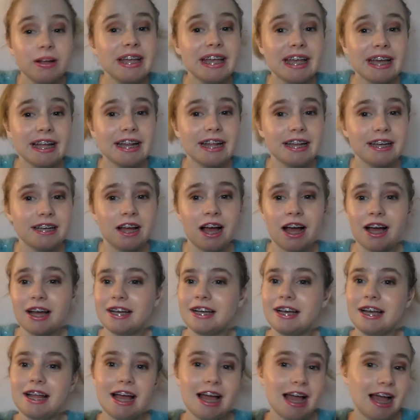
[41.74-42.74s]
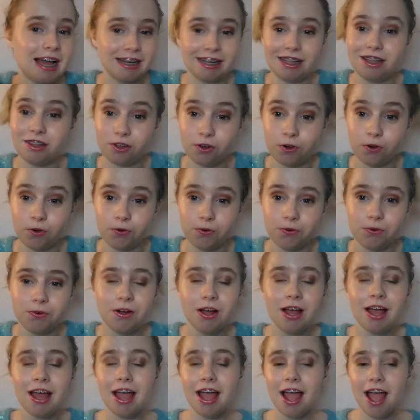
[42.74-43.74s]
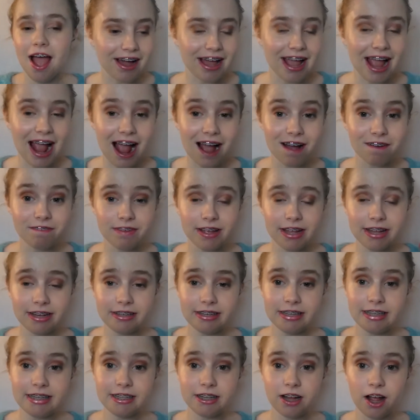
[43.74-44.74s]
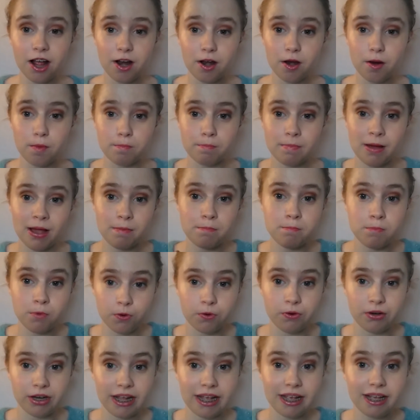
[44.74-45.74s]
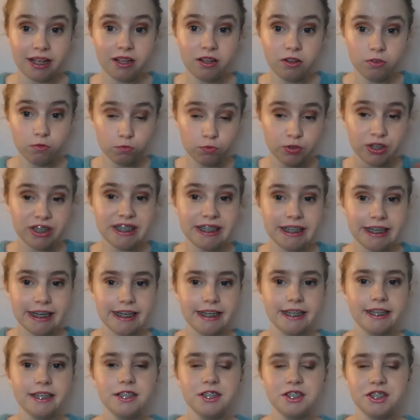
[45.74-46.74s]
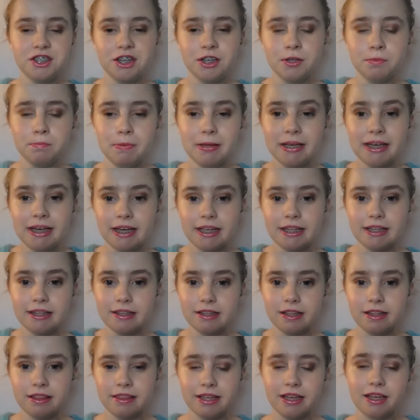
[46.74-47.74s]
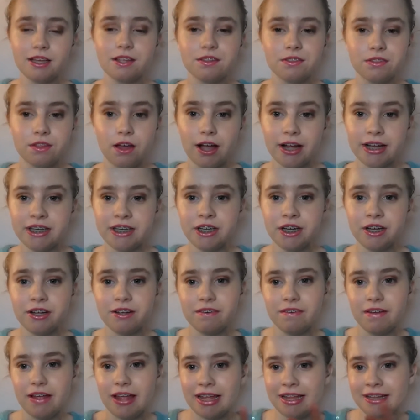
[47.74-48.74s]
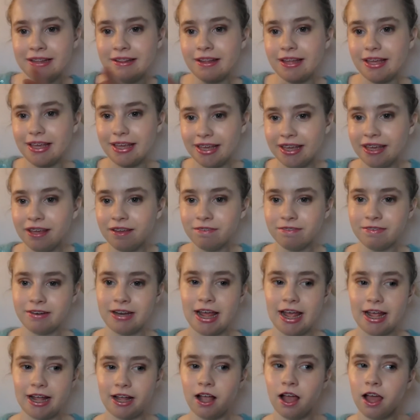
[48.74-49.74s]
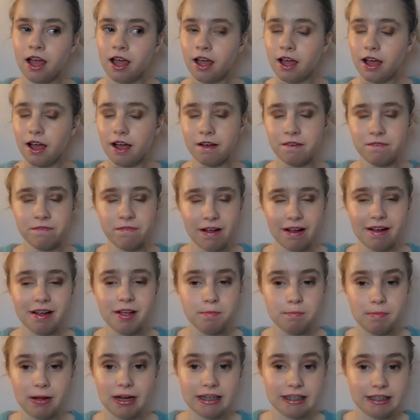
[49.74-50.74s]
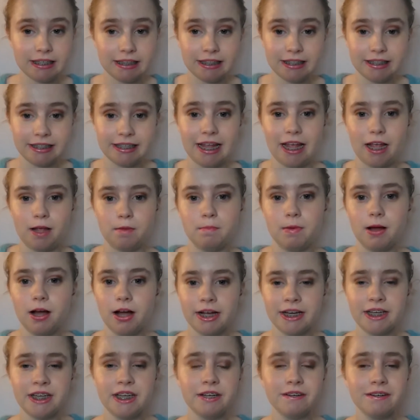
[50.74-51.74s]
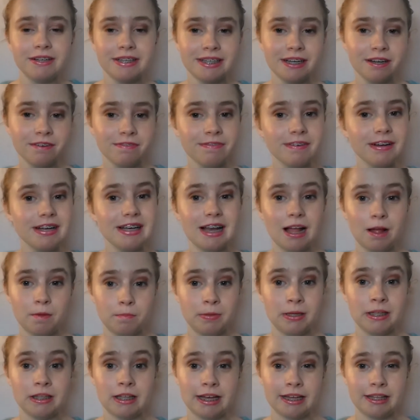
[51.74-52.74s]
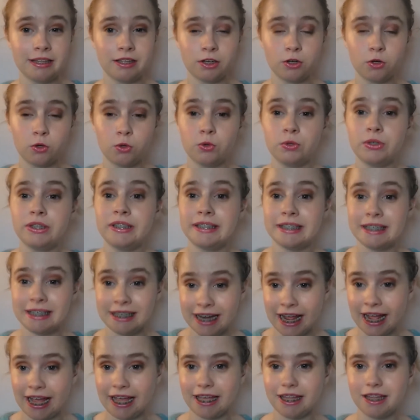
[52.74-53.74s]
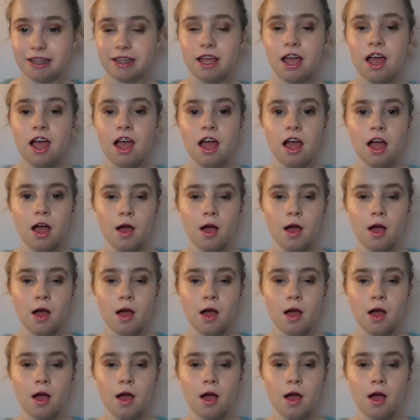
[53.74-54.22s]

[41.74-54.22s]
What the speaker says: we get it done and it's cool. I have only done my morning routine just because the things that I do in the evening are very much the same. I do a different nebulizer called Denaze,